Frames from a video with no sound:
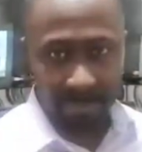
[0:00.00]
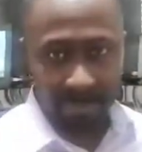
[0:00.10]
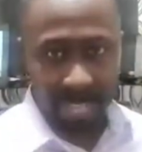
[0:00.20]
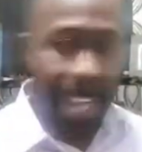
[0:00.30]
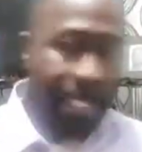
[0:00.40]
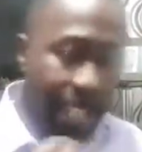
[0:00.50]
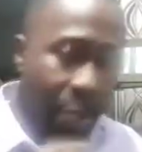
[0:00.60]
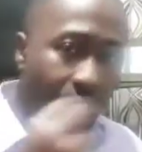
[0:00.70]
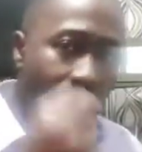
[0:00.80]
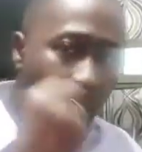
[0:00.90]
Is it
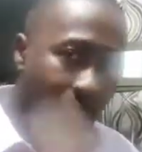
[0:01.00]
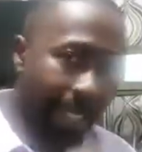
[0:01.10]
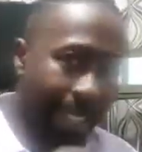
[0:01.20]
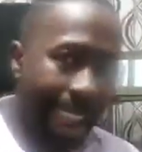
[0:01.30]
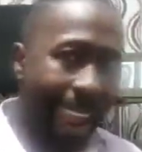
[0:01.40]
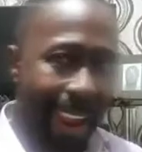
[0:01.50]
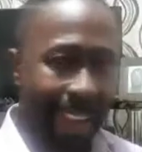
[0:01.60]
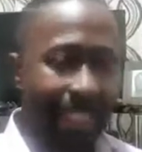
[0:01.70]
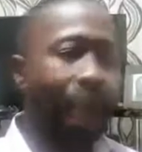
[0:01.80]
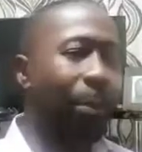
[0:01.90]
all hot air
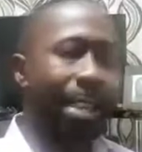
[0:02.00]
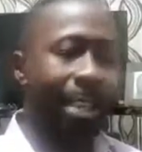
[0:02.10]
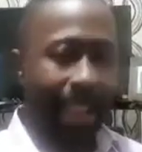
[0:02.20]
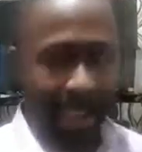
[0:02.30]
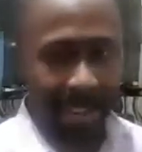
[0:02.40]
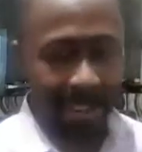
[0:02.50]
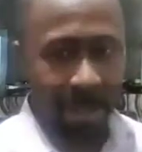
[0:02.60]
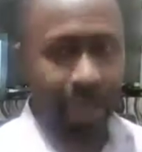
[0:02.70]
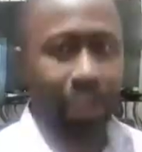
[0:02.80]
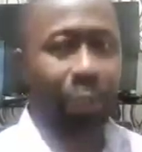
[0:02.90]
that we hear?
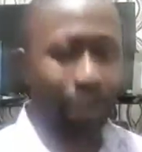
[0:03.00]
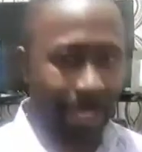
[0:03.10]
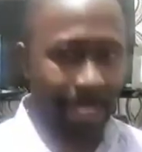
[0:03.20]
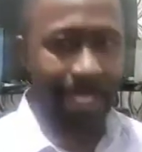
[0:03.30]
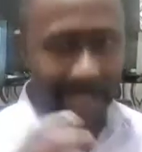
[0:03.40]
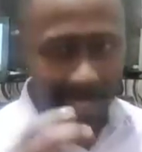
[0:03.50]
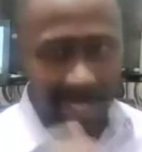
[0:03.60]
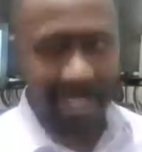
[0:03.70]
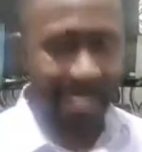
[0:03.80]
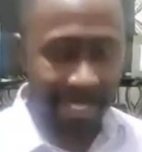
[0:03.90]
Because justice
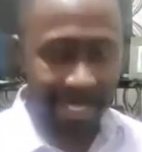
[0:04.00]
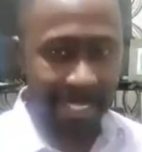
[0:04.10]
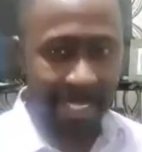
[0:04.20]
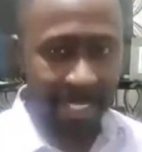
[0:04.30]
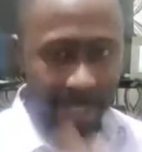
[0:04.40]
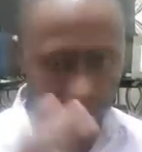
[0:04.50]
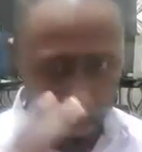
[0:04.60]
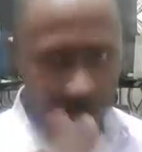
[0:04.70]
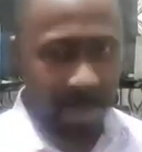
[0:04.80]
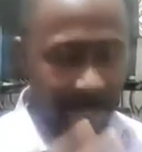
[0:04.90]
delayed is
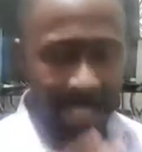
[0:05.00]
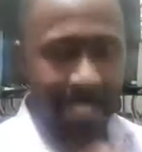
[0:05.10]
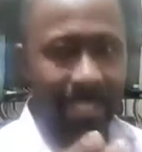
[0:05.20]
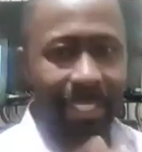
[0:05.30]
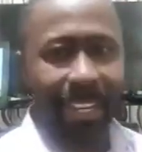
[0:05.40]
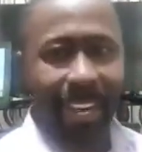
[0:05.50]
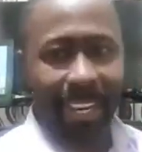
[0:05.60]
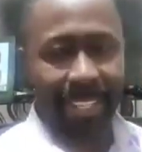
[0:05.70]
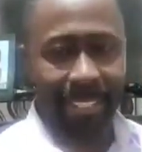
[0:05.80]
justice denied.